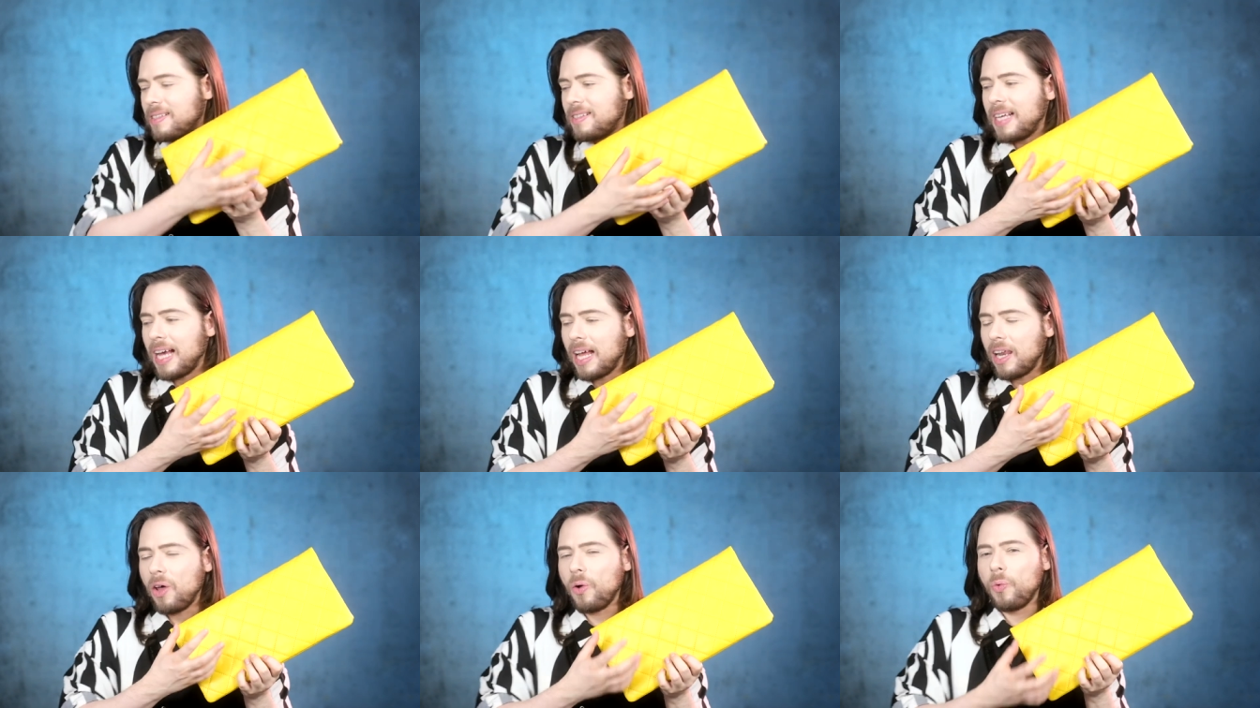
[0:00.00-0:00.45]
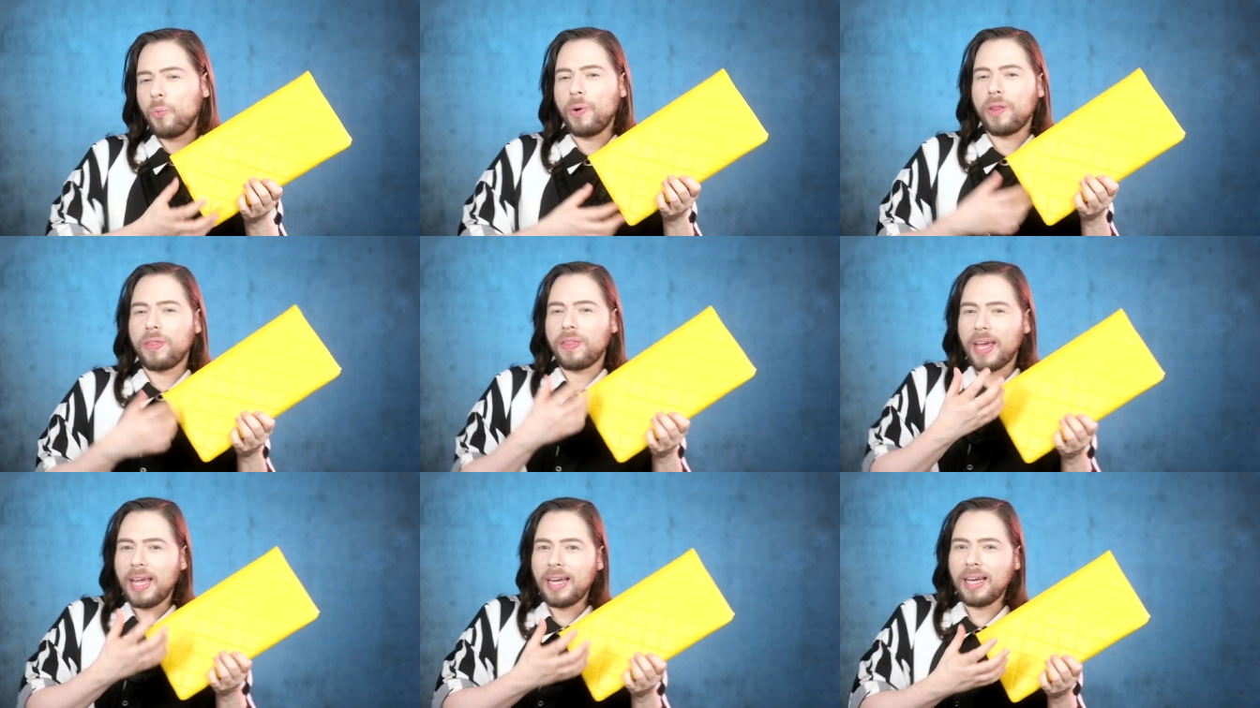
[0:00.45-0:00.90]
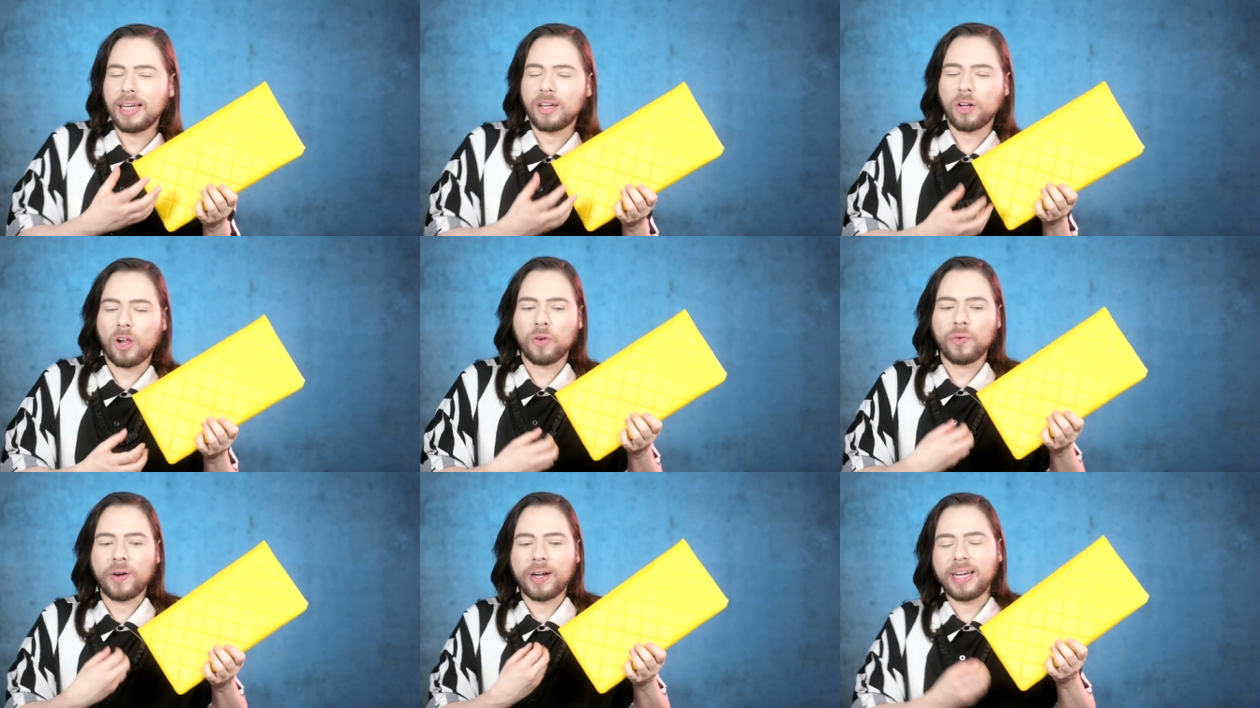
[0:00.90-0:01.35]
yellow within it
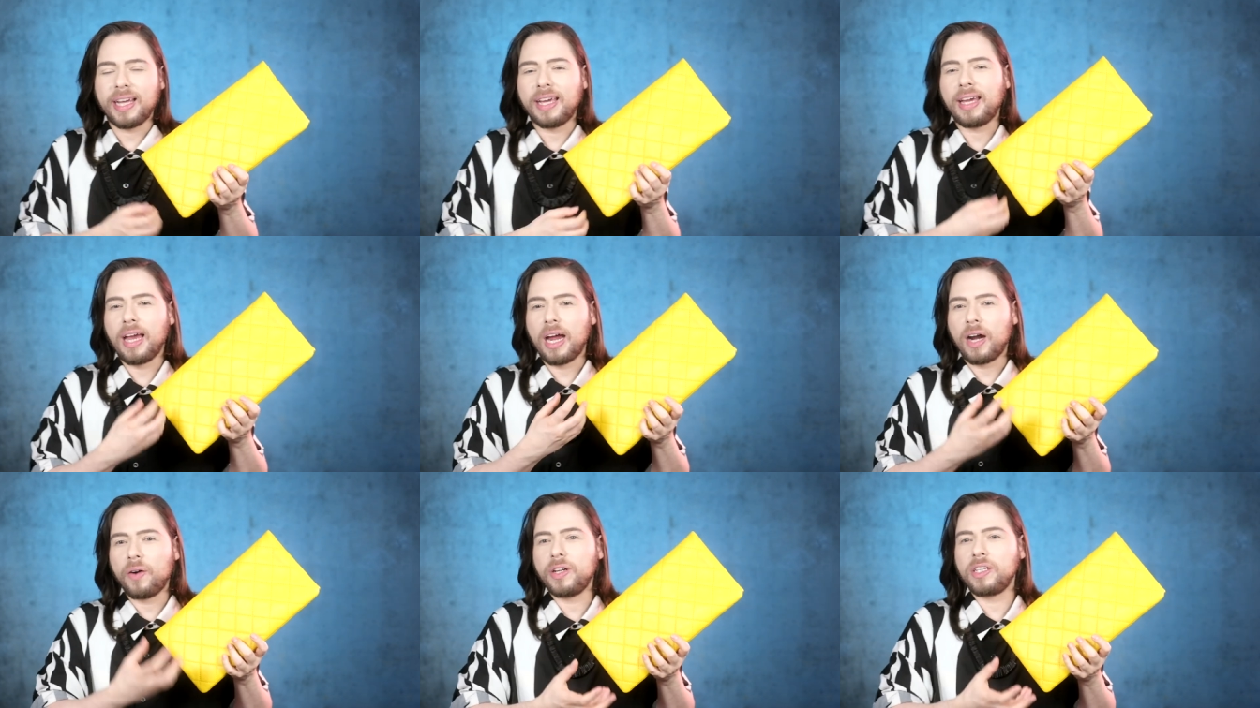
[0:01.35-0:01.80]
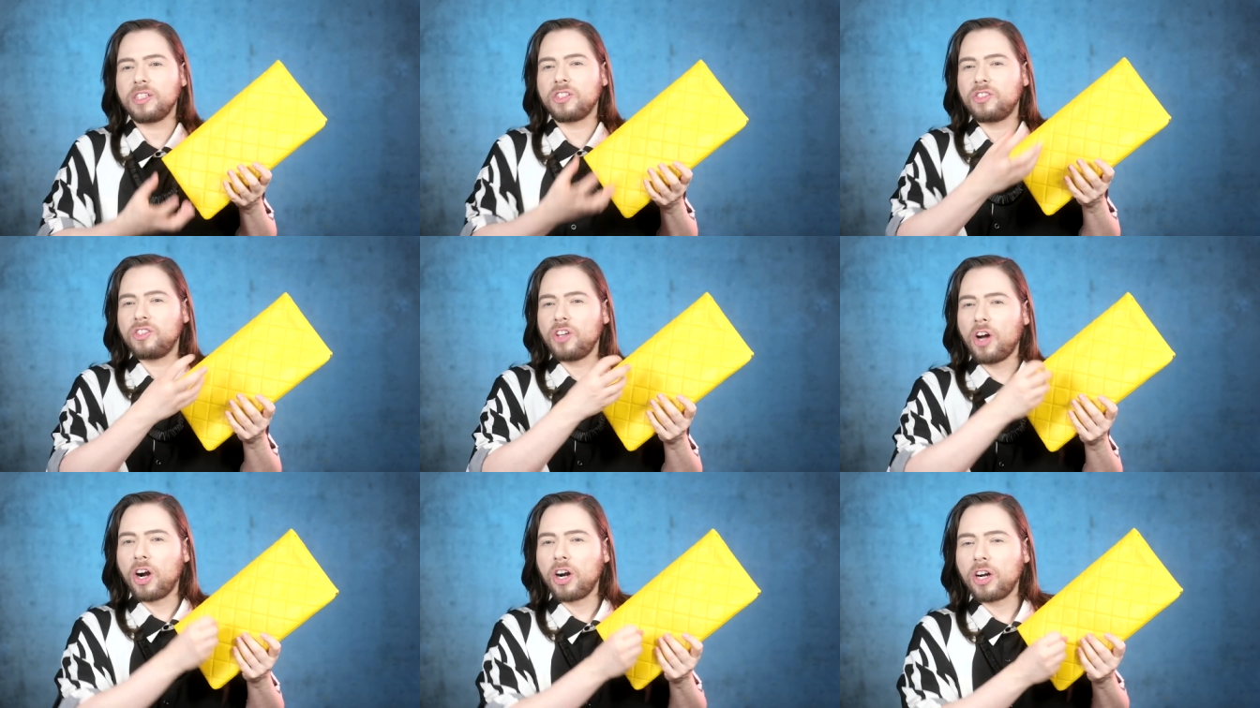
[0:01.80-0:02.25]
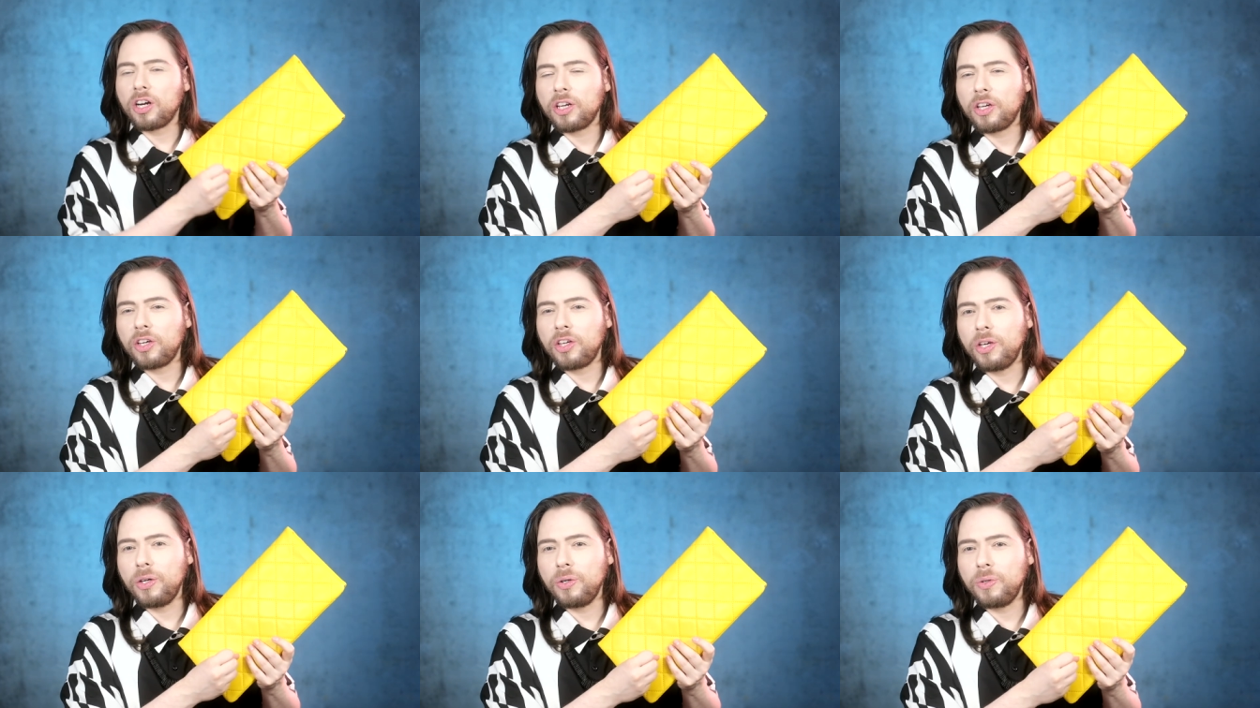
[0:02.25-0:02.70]
already carries dark
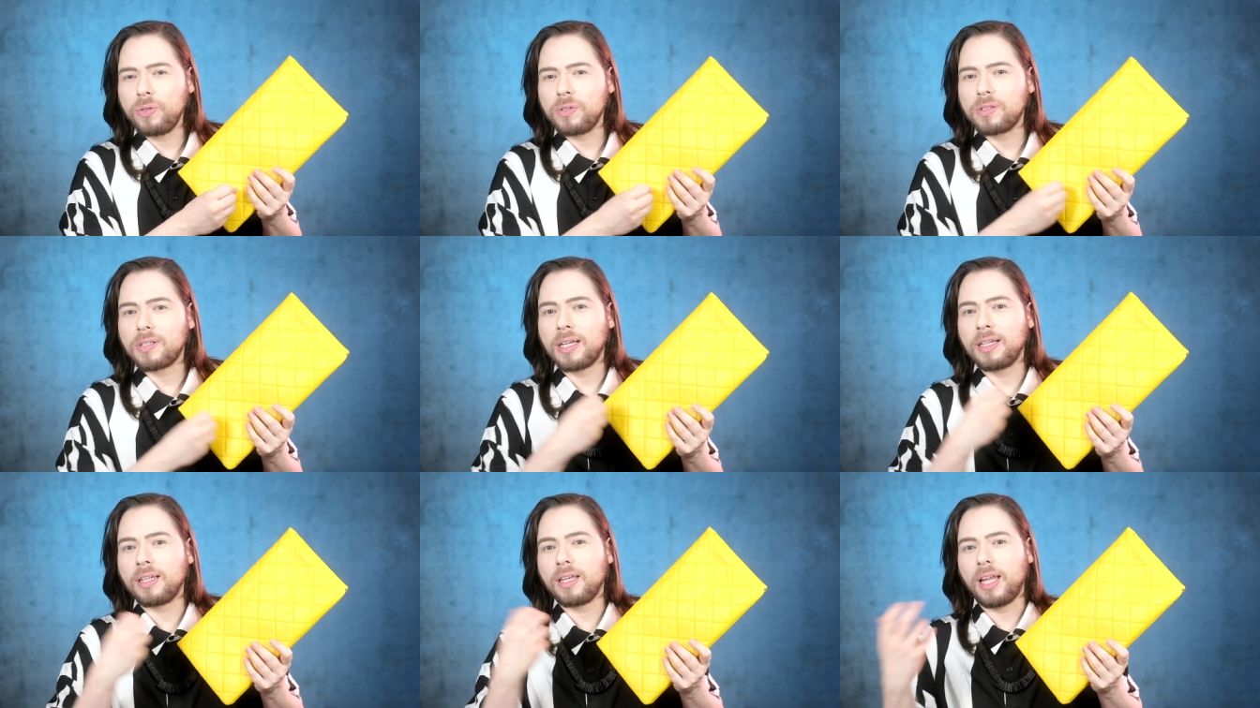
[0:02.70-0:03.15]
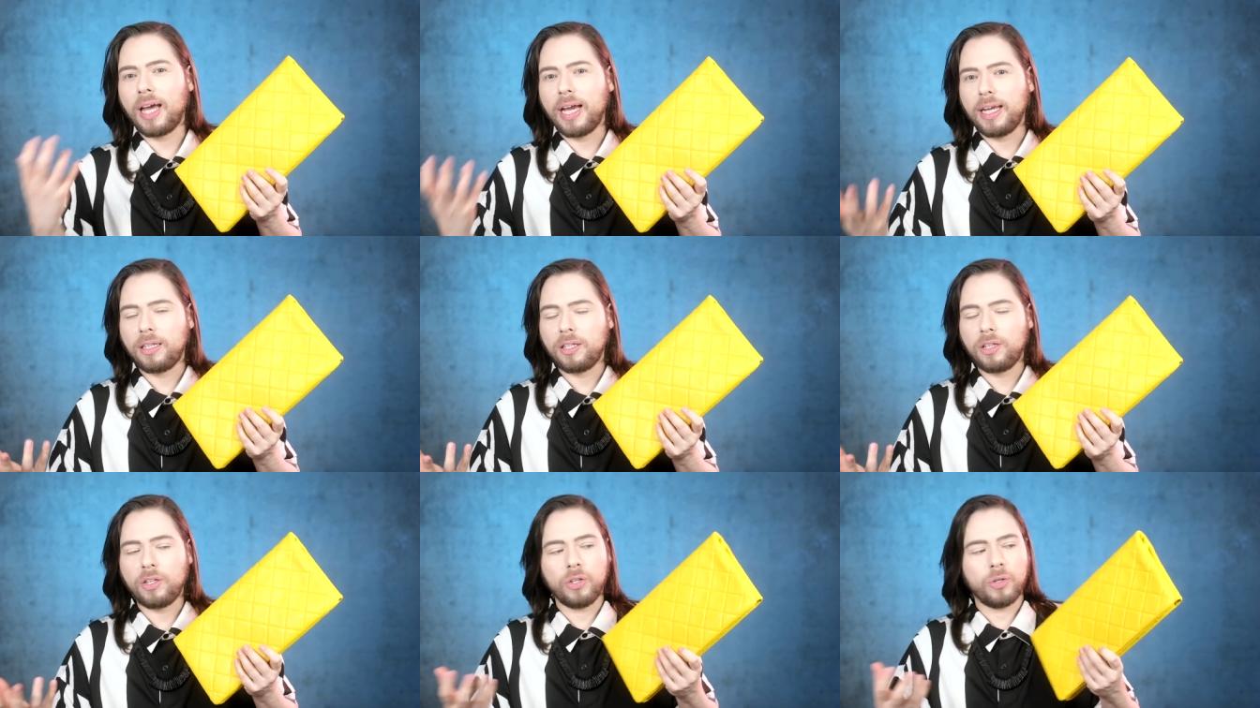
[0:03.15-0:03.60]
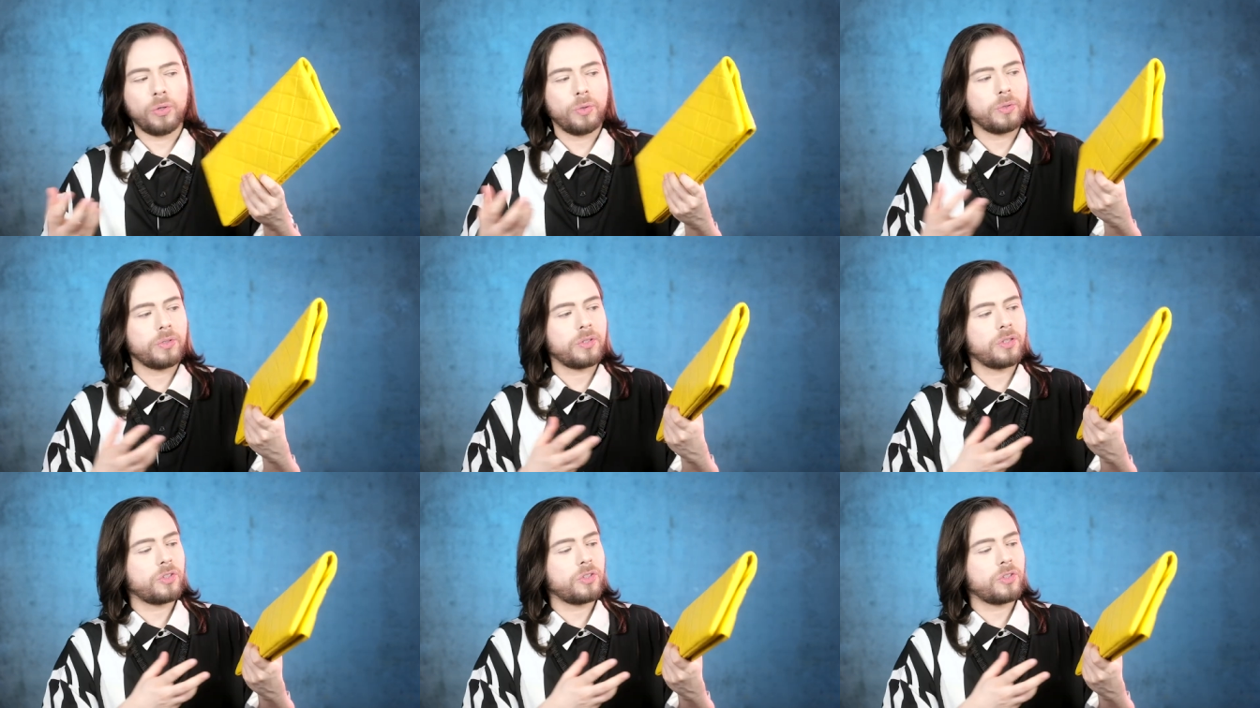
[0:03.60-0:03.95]
hues and light hues.